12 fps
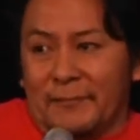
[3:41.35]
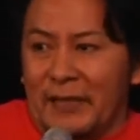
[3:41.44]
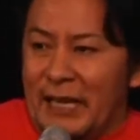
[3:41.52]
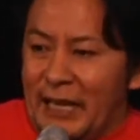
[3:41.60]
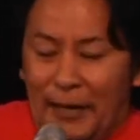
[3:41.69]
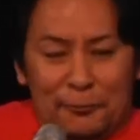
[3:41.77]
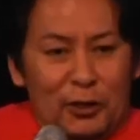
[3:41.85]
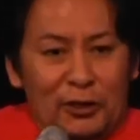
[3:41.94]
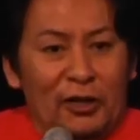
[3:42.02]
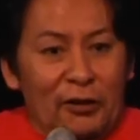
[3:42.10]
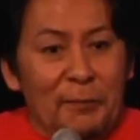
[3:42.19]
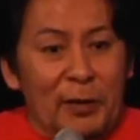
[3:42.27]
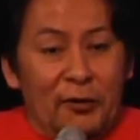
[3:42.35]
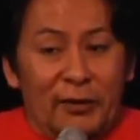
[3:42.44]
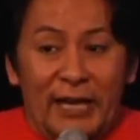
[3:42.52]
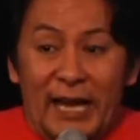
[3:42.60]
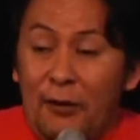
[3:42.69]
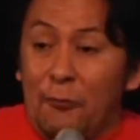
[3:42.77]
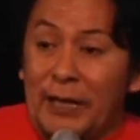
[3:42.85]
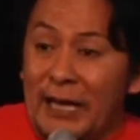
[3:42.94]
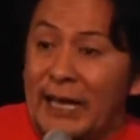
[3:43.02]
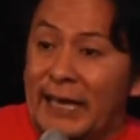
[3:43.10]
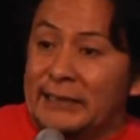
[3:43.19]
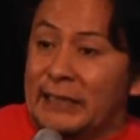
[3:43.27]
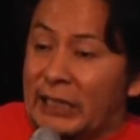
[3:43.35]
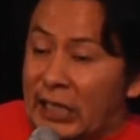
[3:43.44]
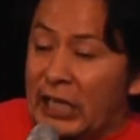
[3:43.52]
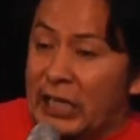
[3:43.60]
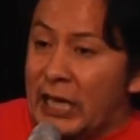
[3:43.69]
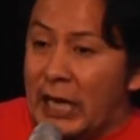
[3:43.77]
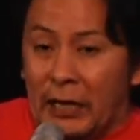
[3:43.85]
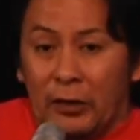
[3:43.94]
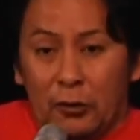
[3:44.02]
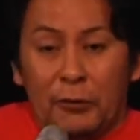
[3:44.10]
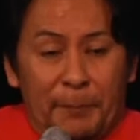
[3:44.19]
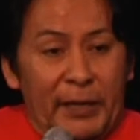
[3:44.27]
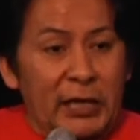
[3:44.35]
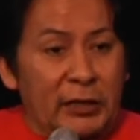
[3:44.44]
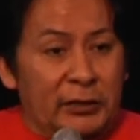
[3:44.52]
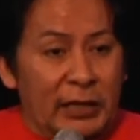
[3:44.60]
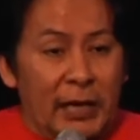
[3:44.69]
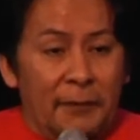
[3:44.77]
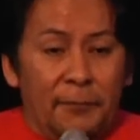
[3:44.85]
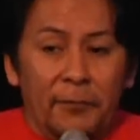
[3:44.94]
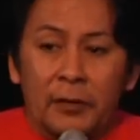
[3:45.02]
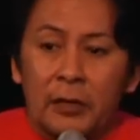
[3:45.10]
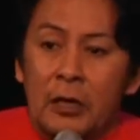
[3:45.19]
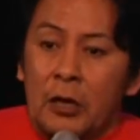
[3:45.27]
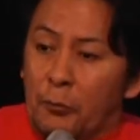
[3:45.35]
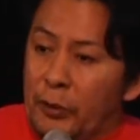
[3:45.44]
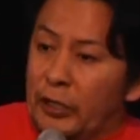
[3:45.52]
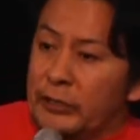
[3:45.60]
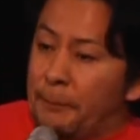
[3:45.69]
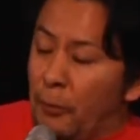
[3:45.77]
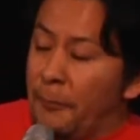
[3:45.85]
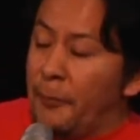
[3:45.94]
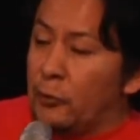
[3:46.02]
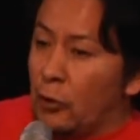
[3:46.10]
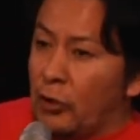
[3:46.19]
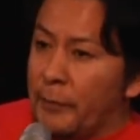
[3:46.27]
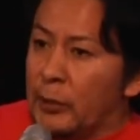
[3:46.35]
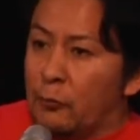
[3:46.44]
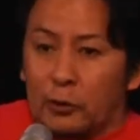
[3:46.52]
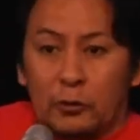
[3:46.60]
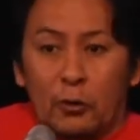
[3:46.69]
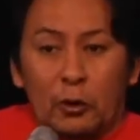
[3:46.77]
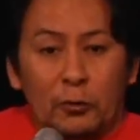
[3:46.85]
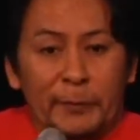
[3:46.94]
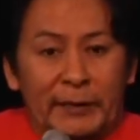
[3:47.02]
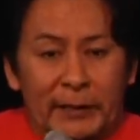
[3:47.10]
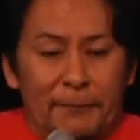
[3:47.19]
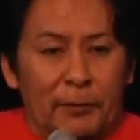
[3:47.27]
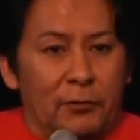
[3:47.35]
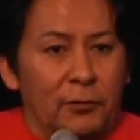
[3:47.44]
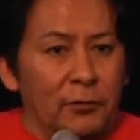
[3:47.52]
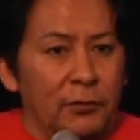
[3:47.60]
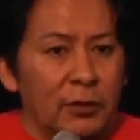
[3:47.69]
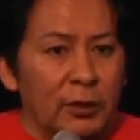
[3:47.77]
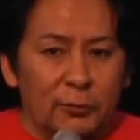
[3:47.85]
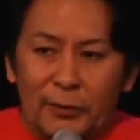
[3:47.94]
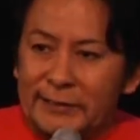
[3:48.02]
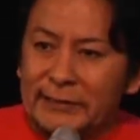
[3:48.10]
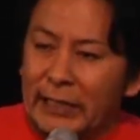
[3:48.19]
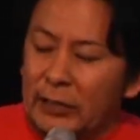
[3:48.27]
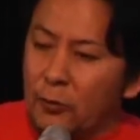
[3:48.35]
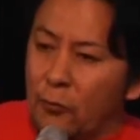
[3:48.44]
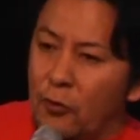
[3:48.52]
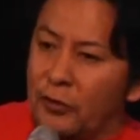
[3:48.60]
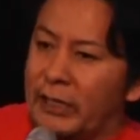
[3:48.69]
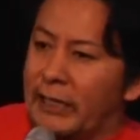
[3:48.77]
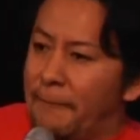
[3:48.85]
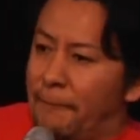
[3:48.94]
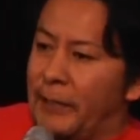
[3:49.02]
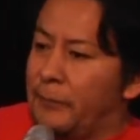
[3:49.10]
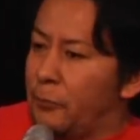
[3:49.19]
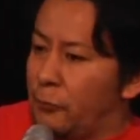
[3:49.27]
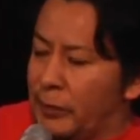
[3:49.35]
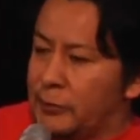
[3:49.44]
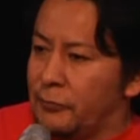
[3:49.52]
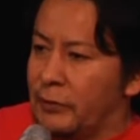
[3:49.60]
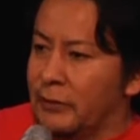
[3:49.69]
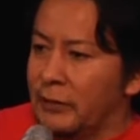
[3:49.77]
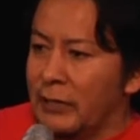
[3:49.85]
And after getting married, I realized that getting a good paying job without the proper documents was going to be difficult. So I started to work at a fast food restaurant.